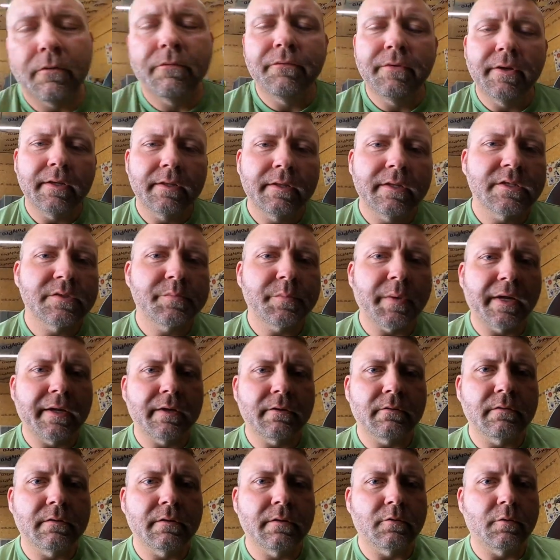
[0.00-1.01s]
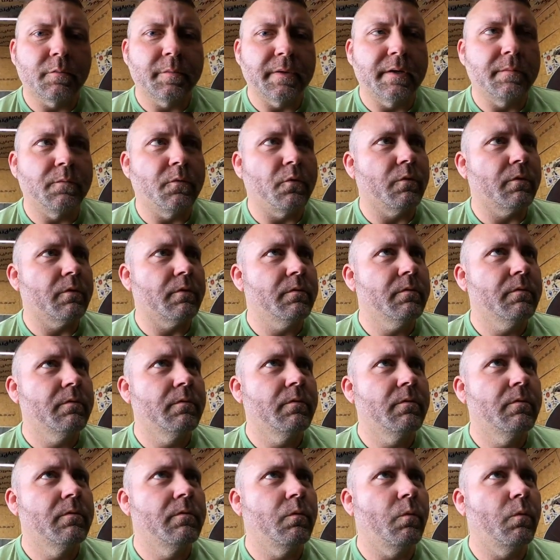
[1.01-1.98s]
are fitting this panel a little bit more,